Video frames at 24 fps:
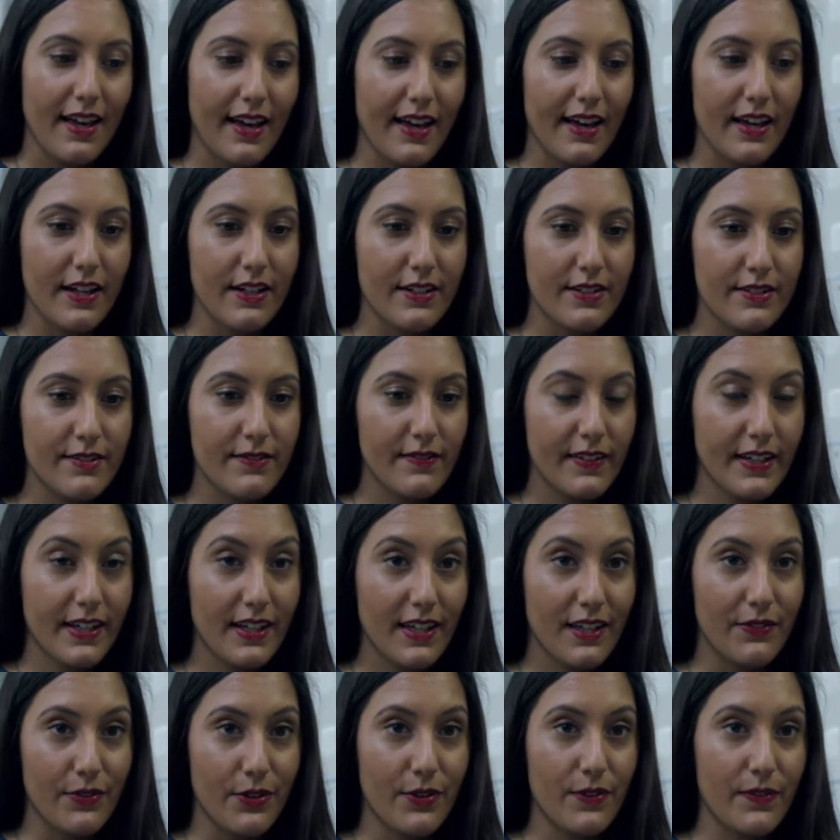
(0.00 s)
And
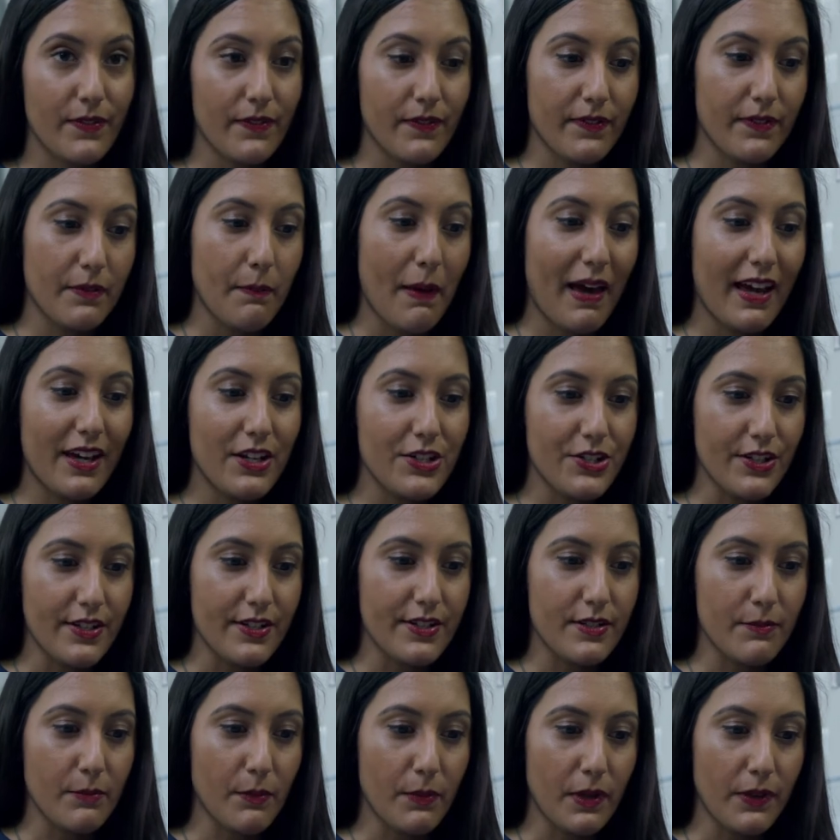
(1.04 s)
looking through
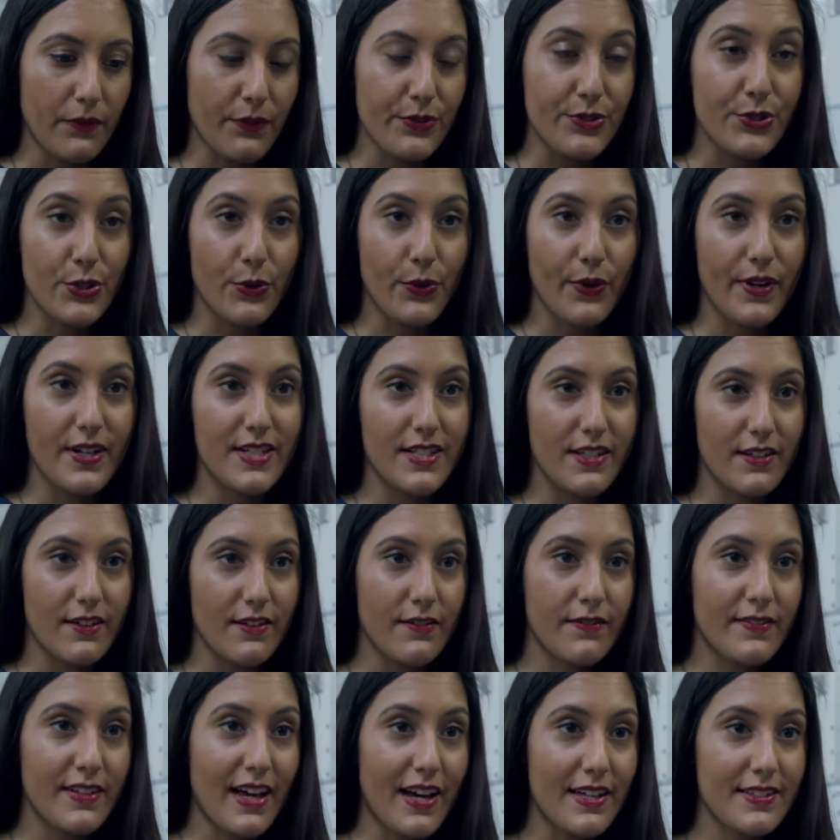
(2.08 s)
pages among the stories
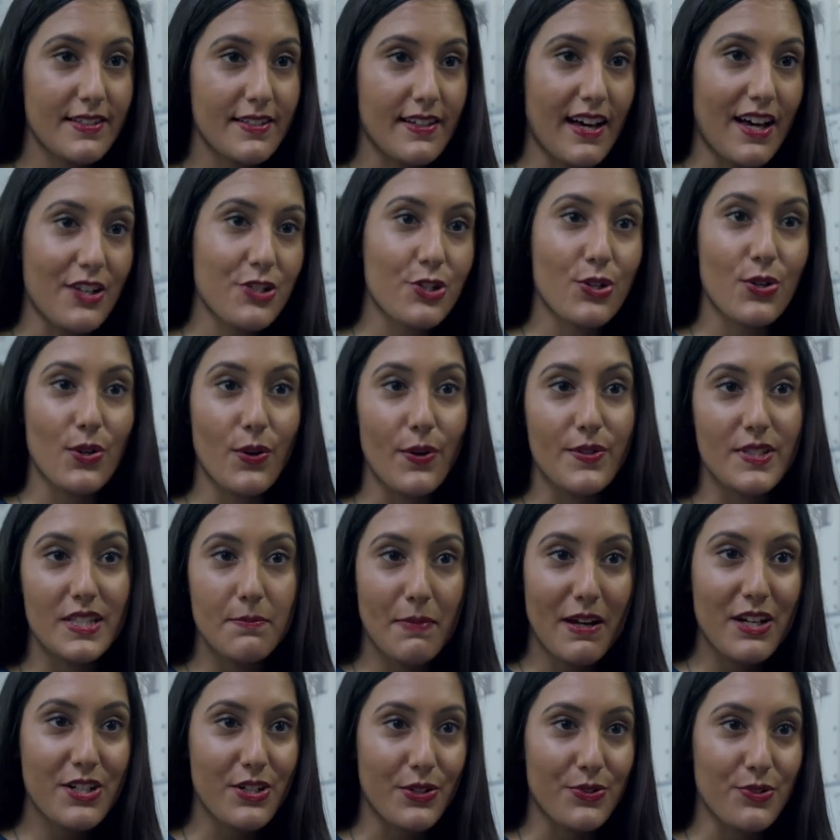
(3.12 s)
of NASA astronauts and
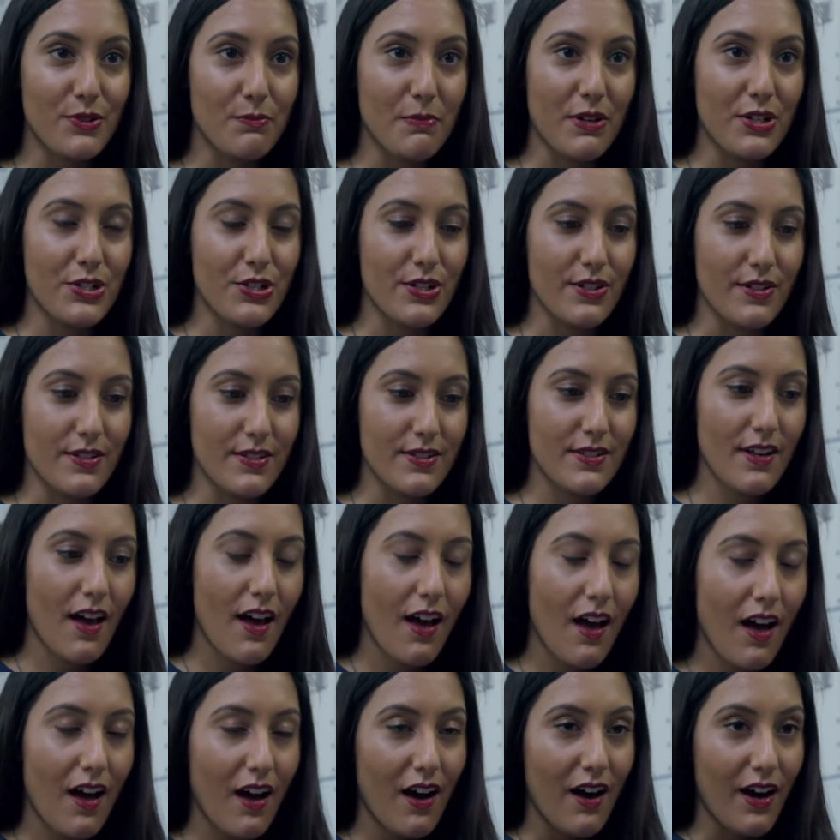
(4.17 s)
space shuttle missions,
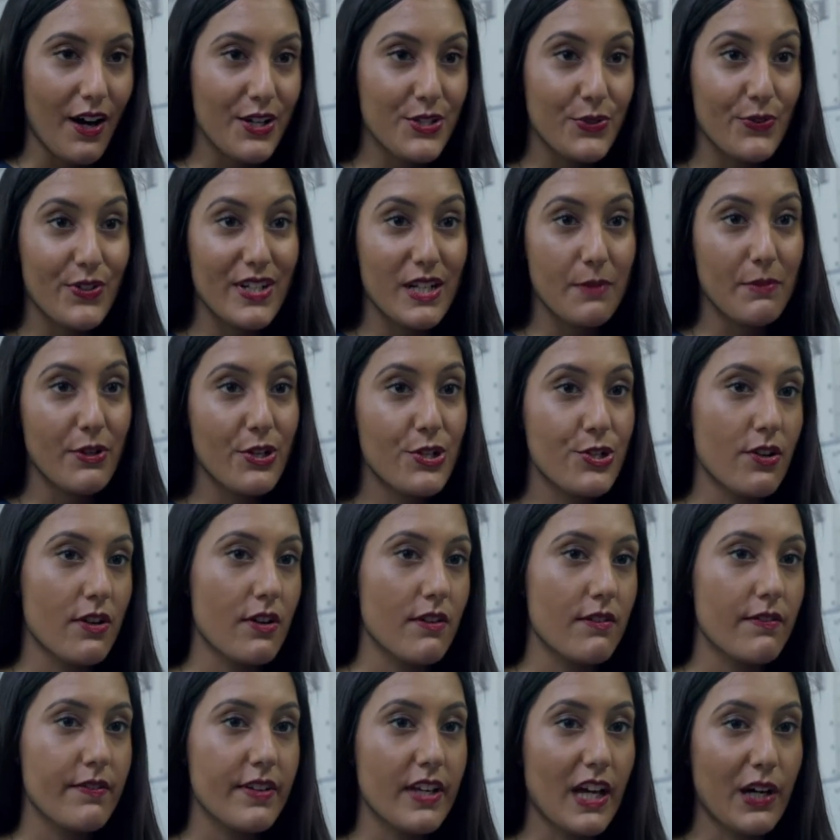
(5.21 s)
I saw an image
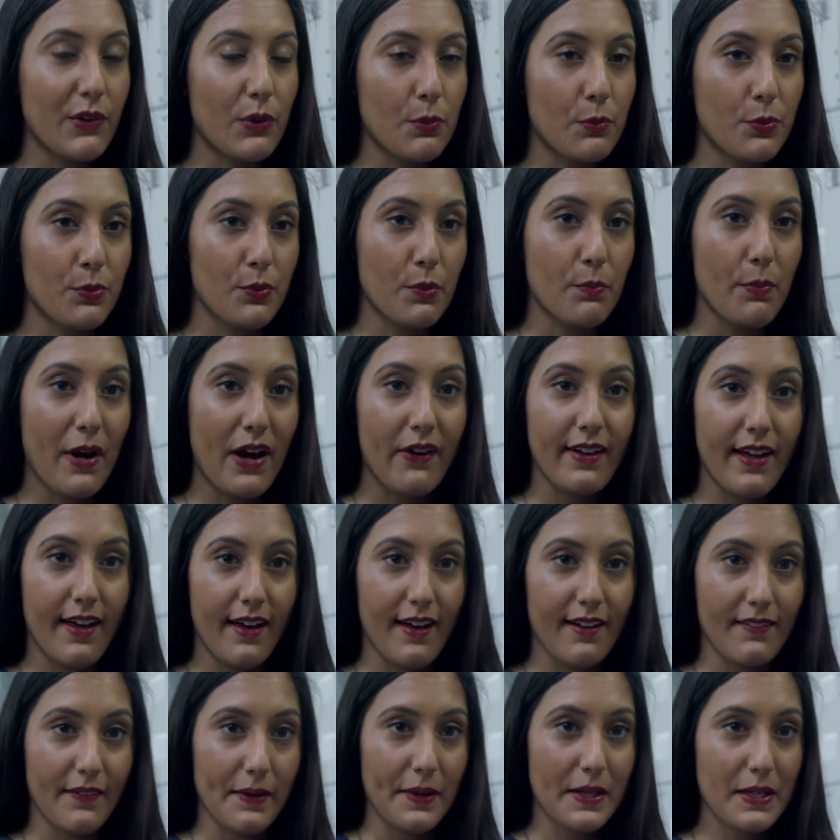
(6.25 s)
of a young woman with brown
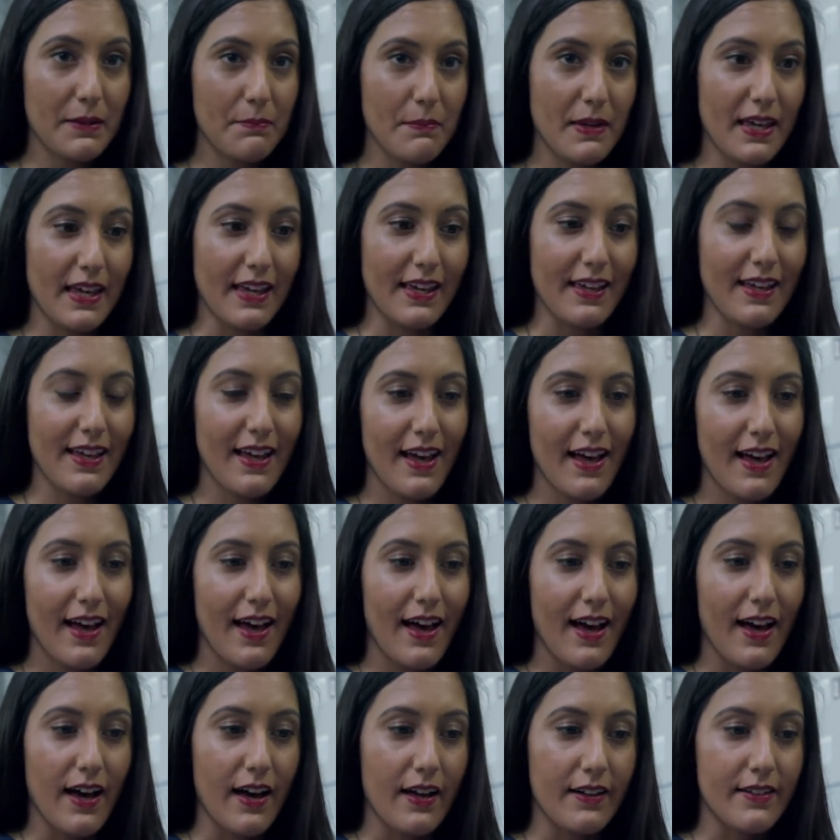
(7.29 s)
hair, like me,
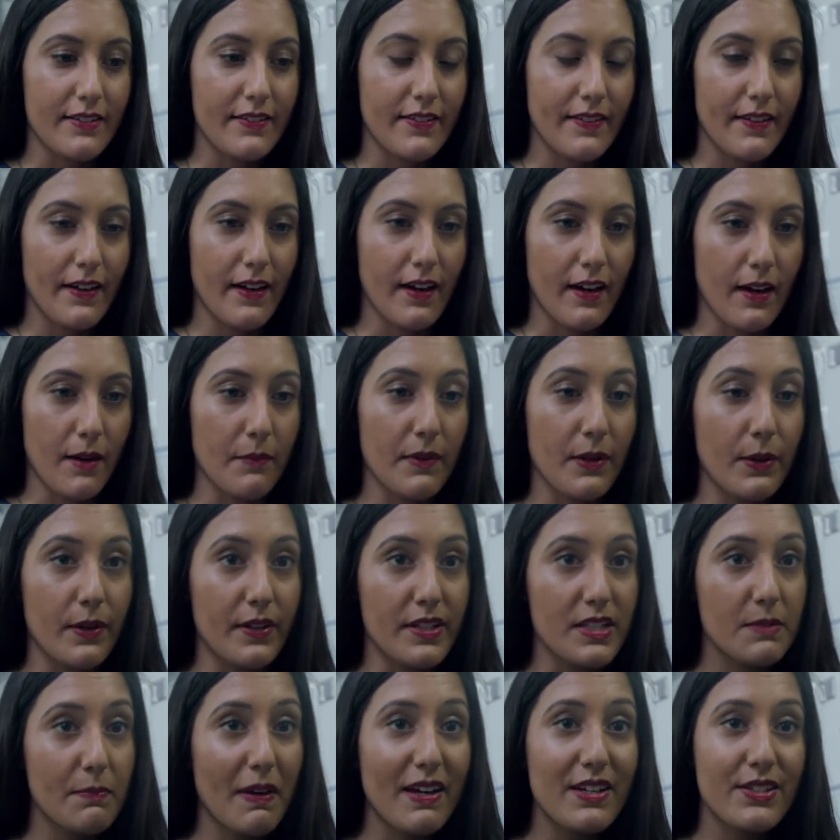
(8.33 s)
and um,
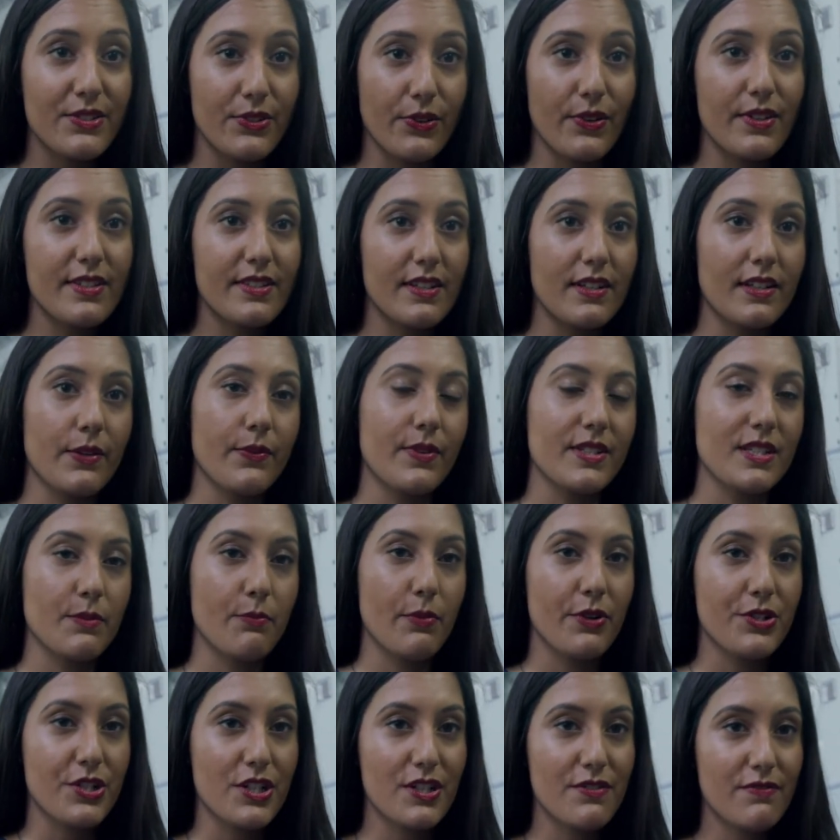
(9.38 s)
in a spacesuit, and there was a
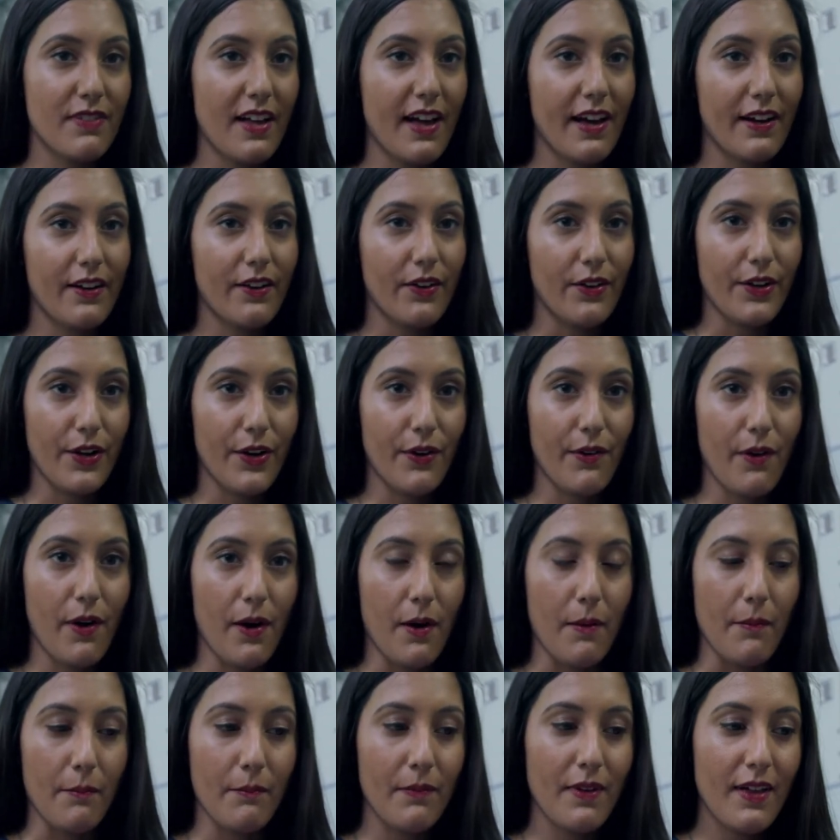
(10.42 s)
British flag on her
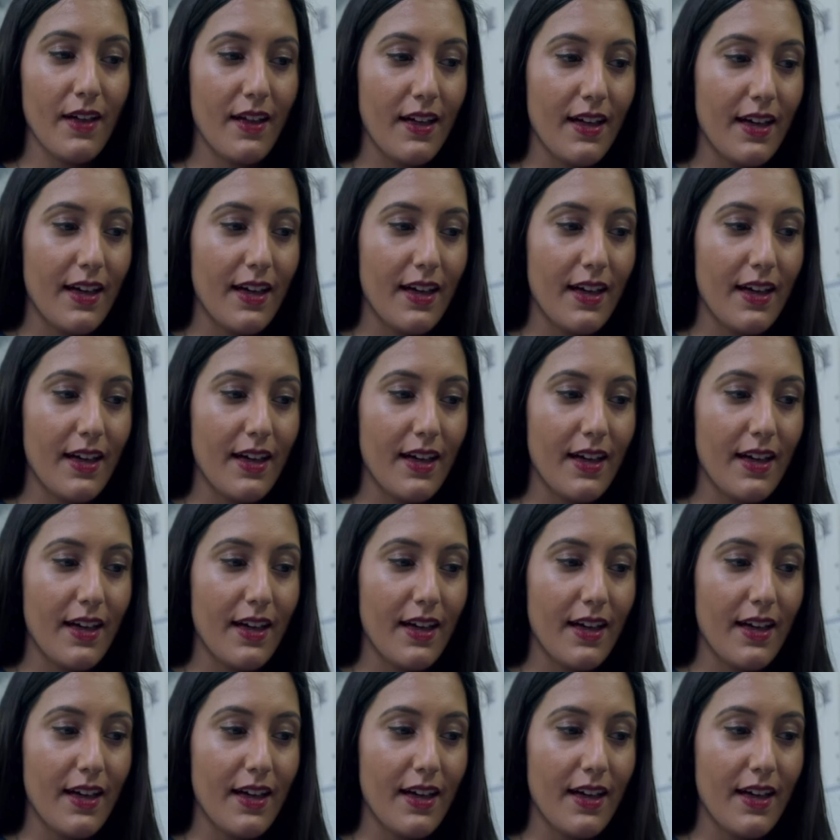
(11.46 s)
arm.